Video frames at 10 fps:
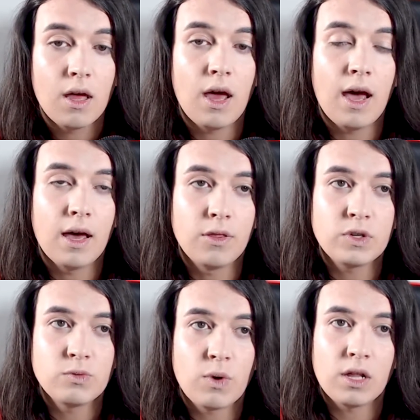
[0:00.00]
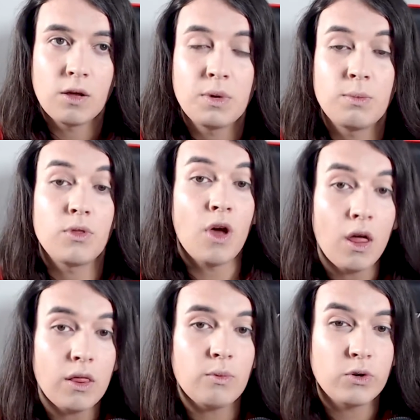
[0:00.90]
And the reason why a lot of people
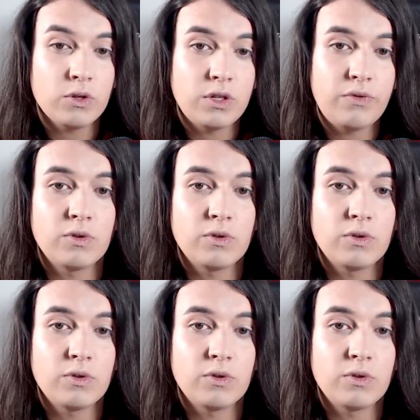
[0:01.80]
thought they were cruelty free